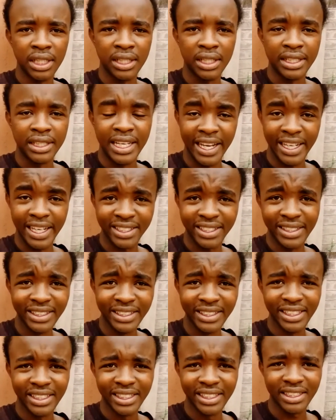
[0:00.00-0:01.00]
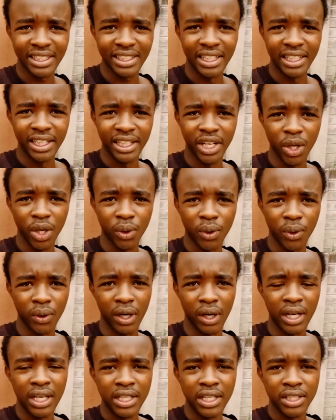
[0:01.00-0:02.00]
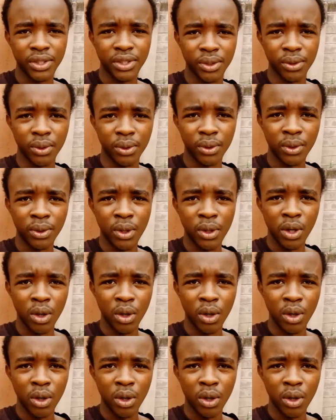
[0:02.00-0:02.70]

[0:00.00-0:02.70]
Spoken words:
SDGs in local. So